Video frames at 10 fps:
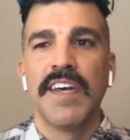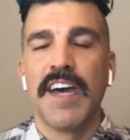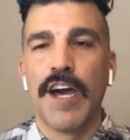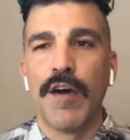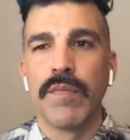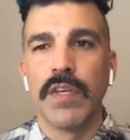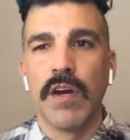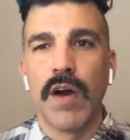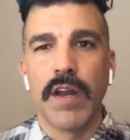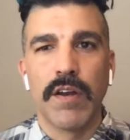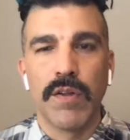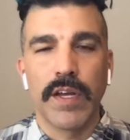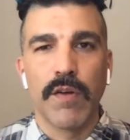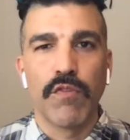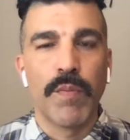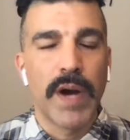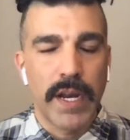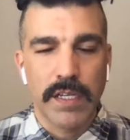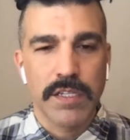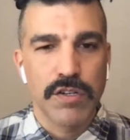I don't know, like a
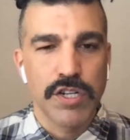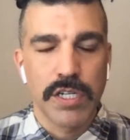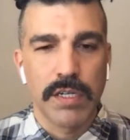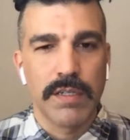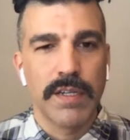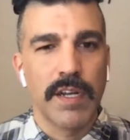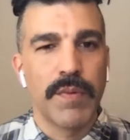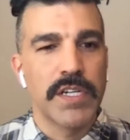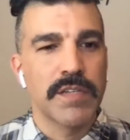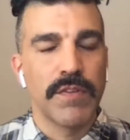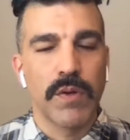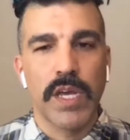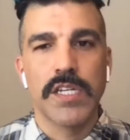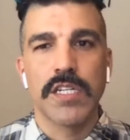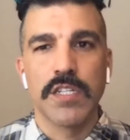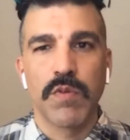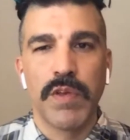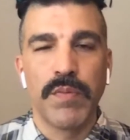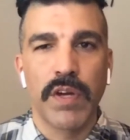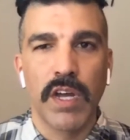robotic surgeon in a bunch of locations where
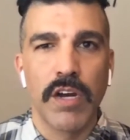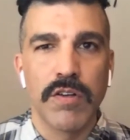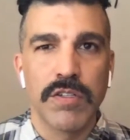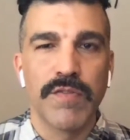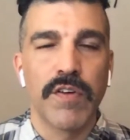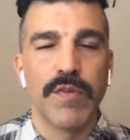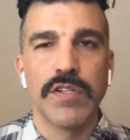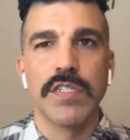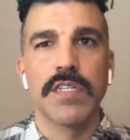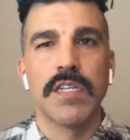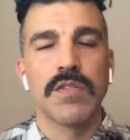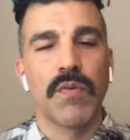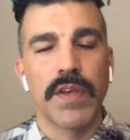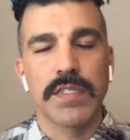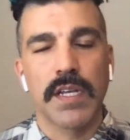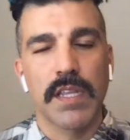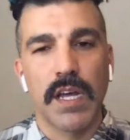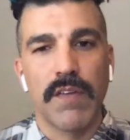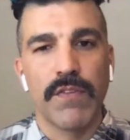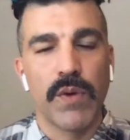people can go to for emergencies or things like
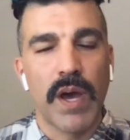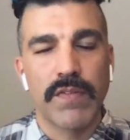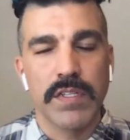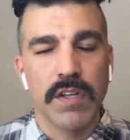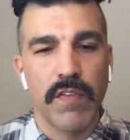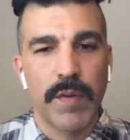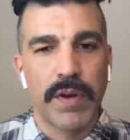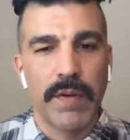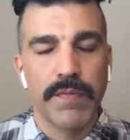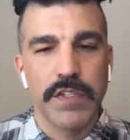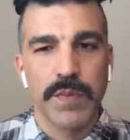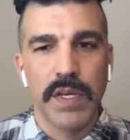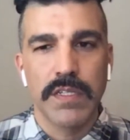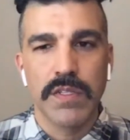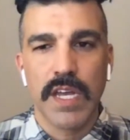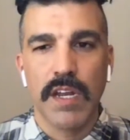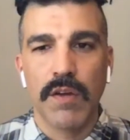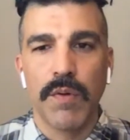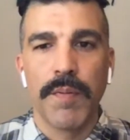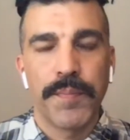that if you have to solve that problem for space. It's kind of
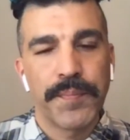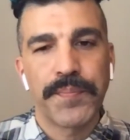cool.